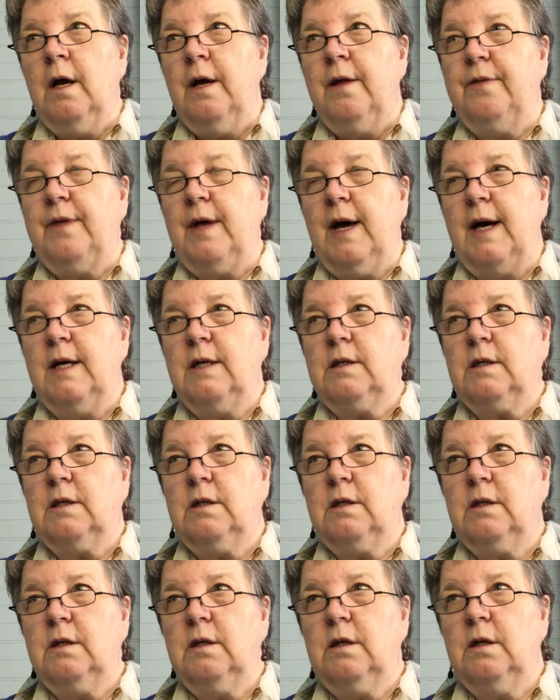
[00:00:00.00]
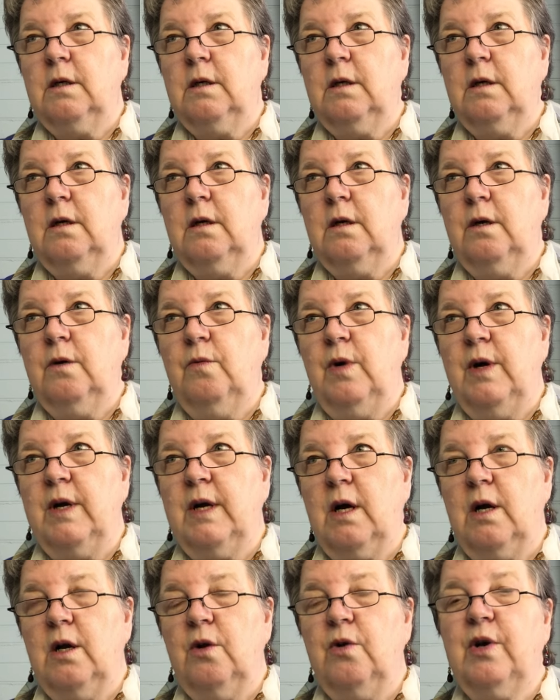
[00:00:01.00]
that when
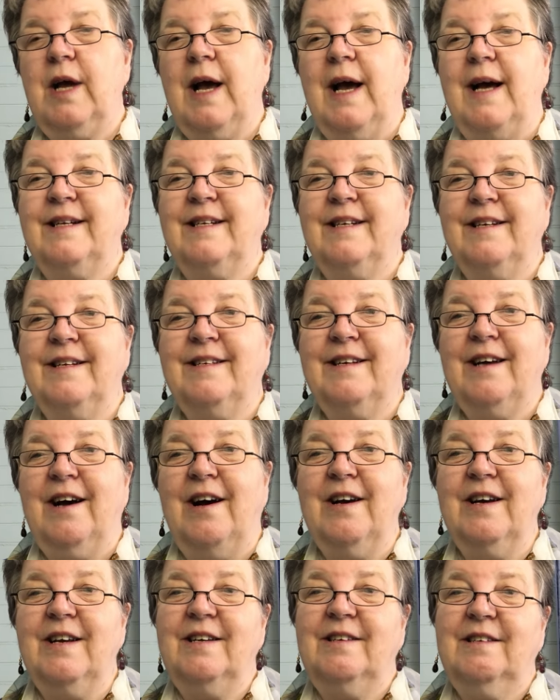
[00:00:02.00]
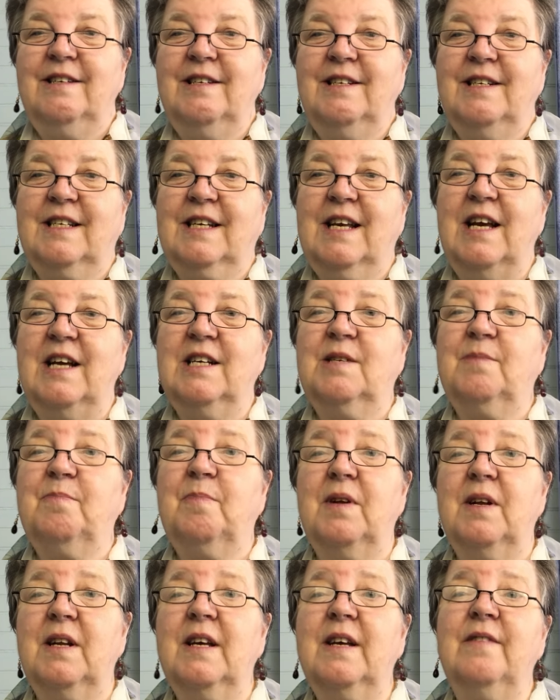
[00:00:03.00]
I look at it, I can scarce
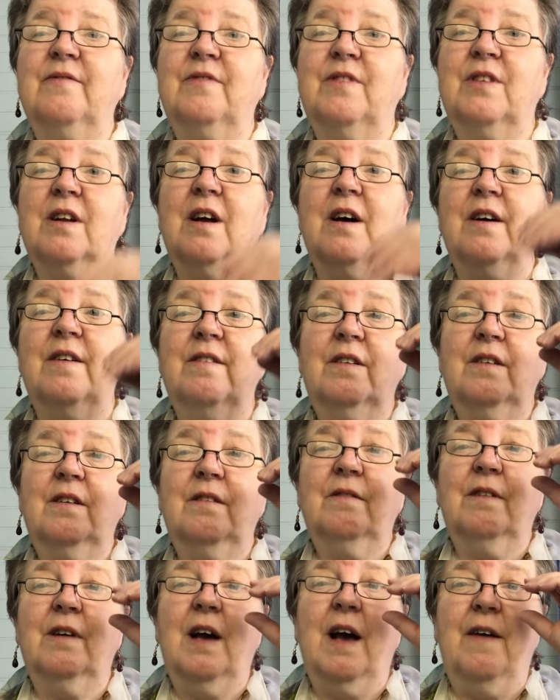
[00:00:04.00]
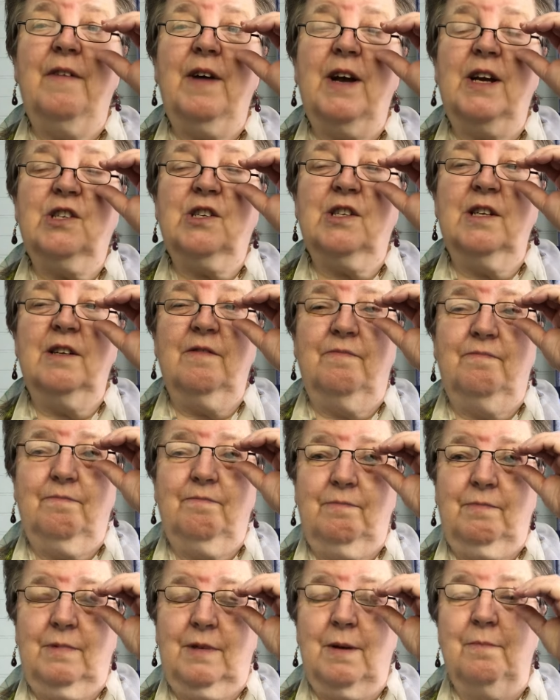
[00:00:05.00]
believe that I have actually
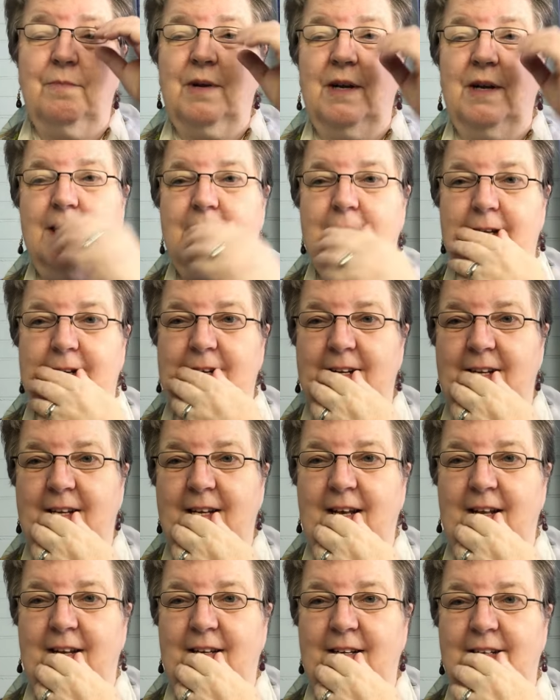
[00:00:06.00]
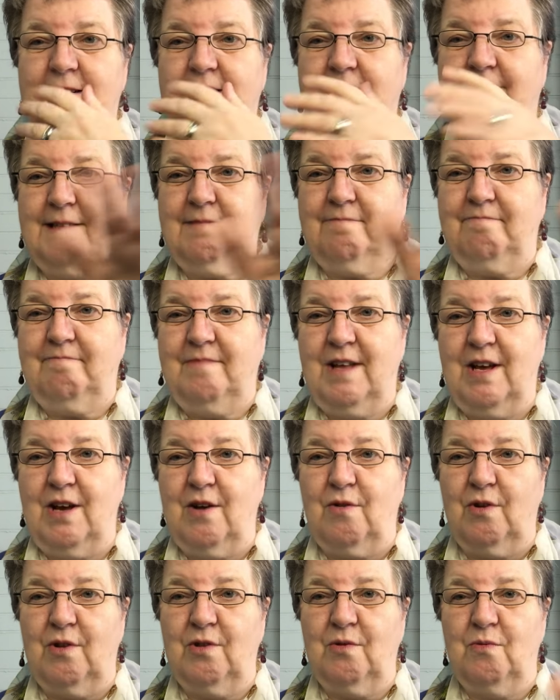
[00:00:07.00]
completed it and it's
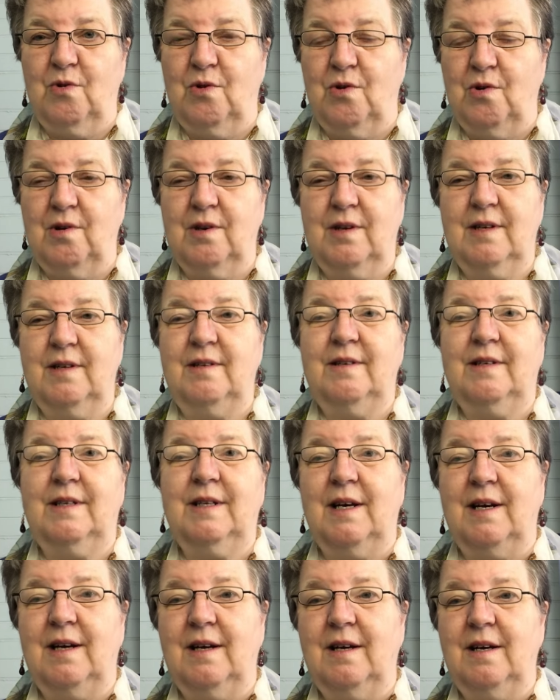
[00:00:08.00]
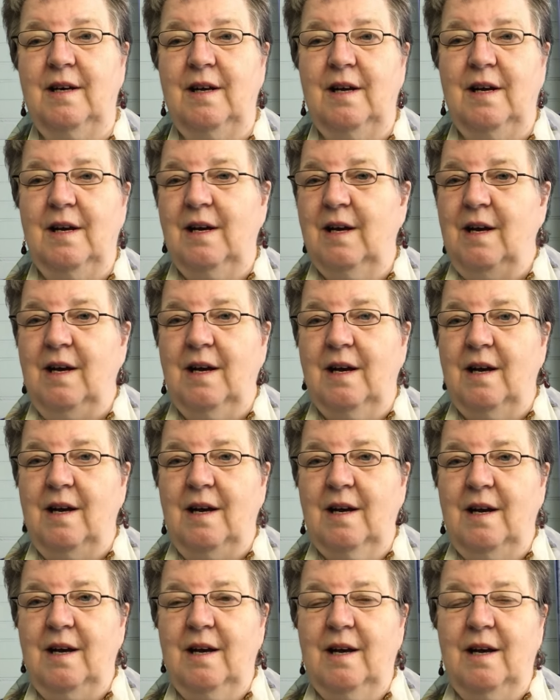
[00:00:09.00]
there on the wall and uh,
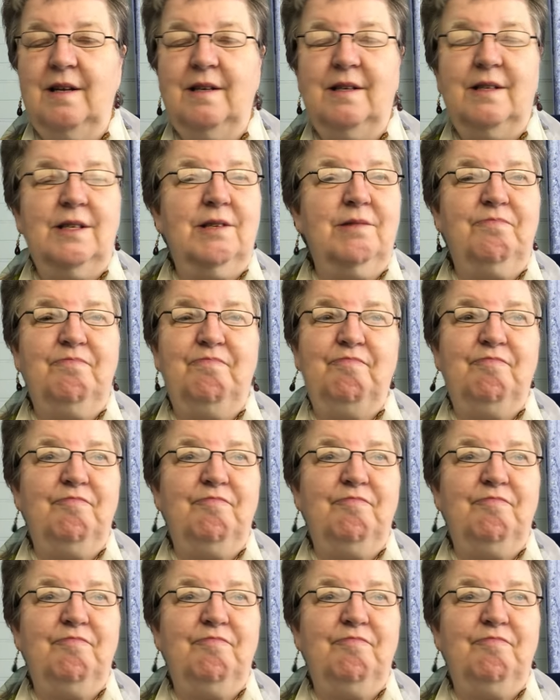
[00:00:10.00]
it's